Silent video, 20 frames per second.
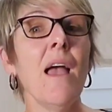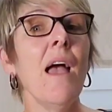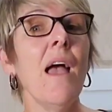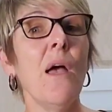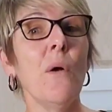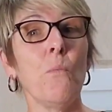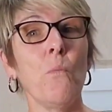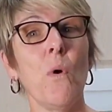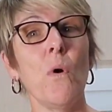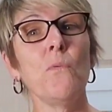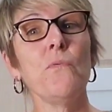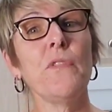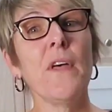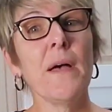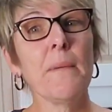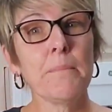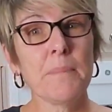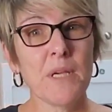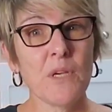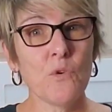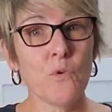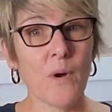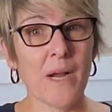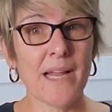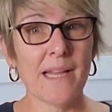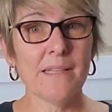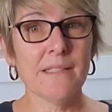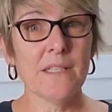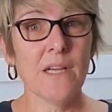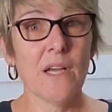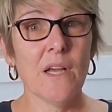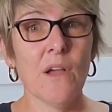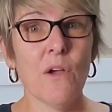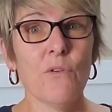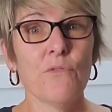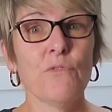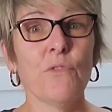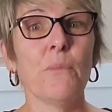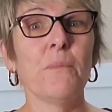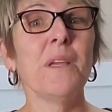And won't that be great
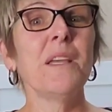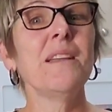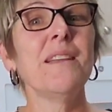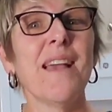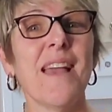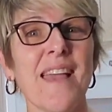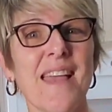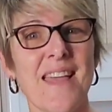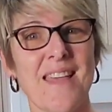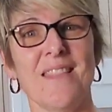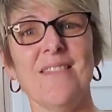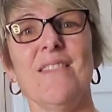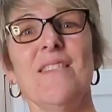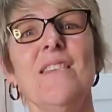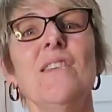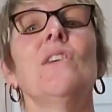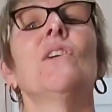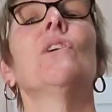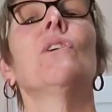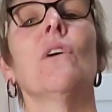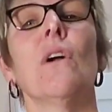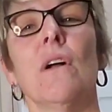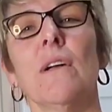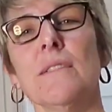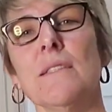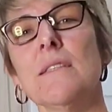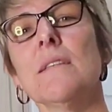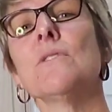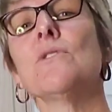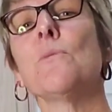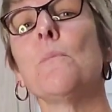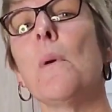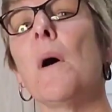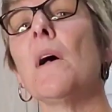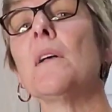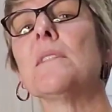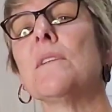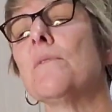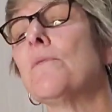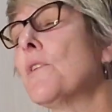for me to end the year on such a
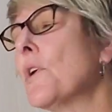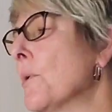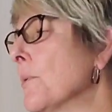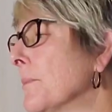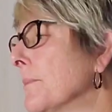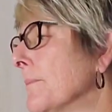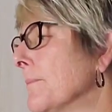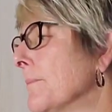positive note.